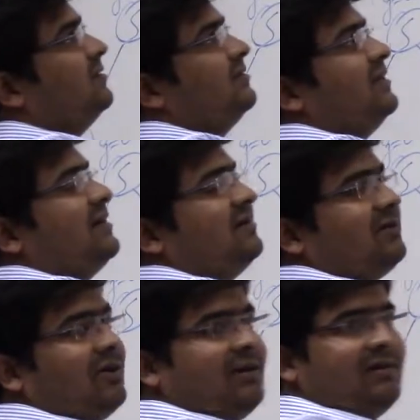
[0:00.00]
That
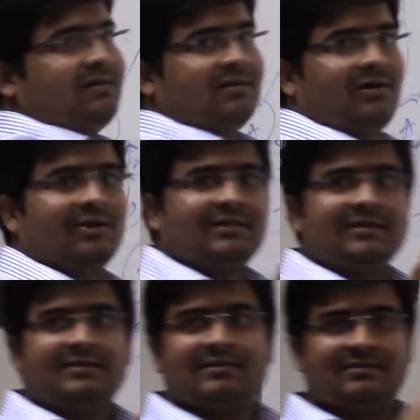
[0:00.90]
all
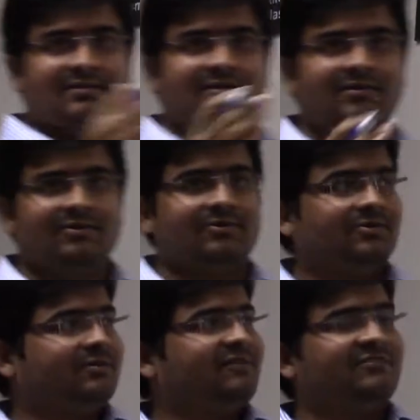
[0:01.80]
that
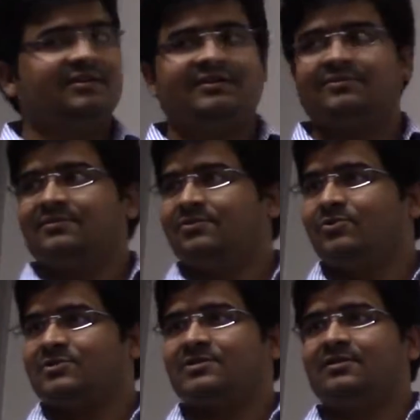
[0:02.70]
effort
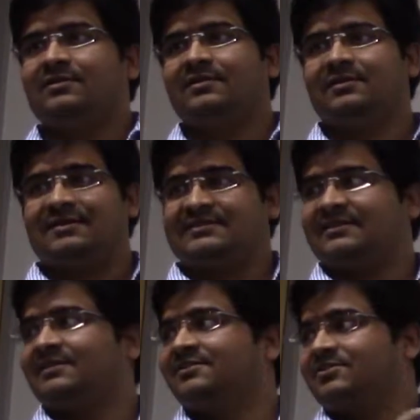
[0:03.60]
goes on in
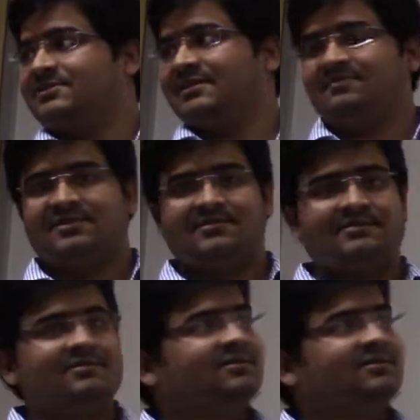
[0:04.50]
constructing those databases.